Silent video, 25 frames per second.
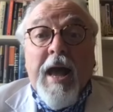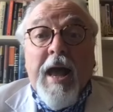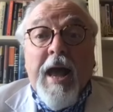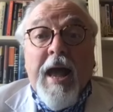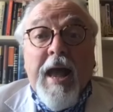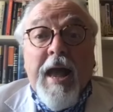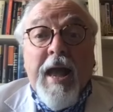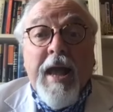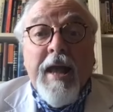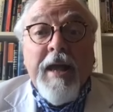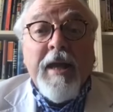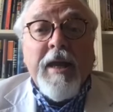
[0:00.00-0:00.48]

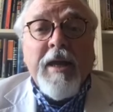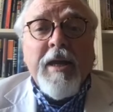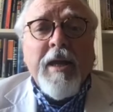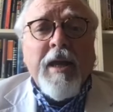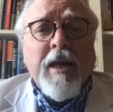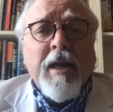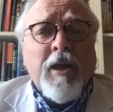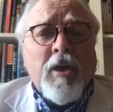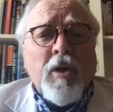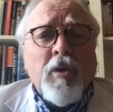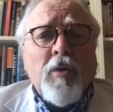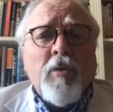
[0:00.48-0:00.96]

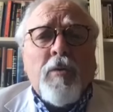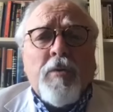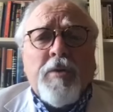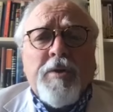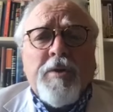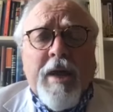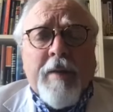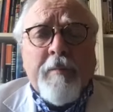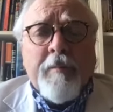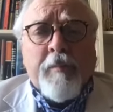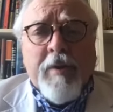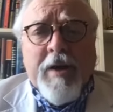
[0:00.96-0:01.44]
a huge,
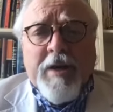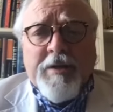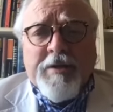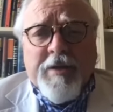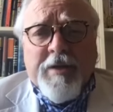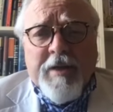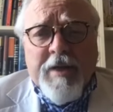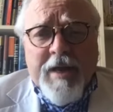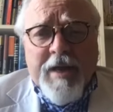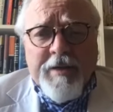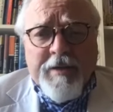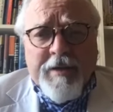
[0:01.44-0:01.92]

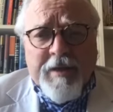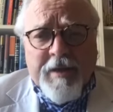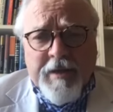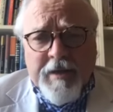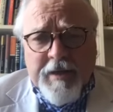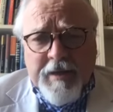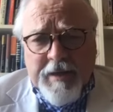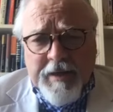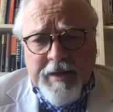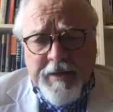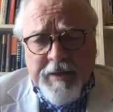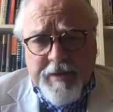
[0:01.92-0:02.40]
unprecedented,
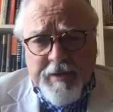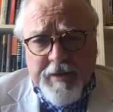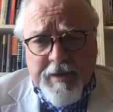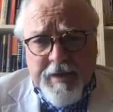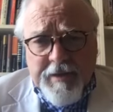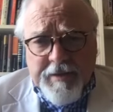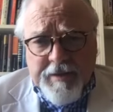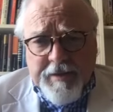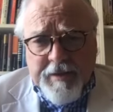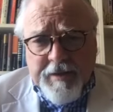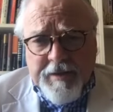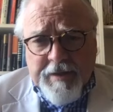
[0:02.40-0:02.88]
at least
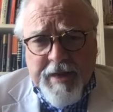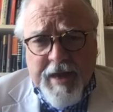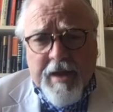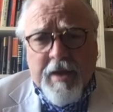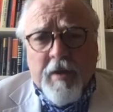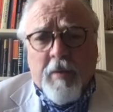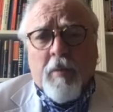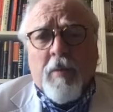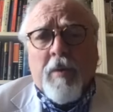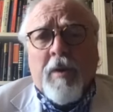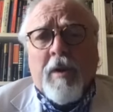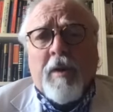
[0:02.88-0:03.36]
since the
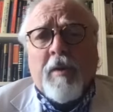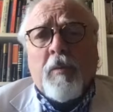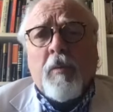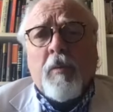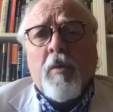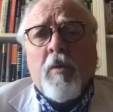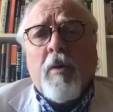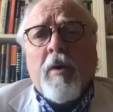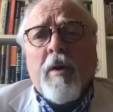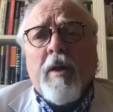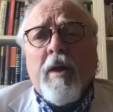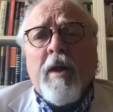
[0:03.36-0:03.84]
Second World War,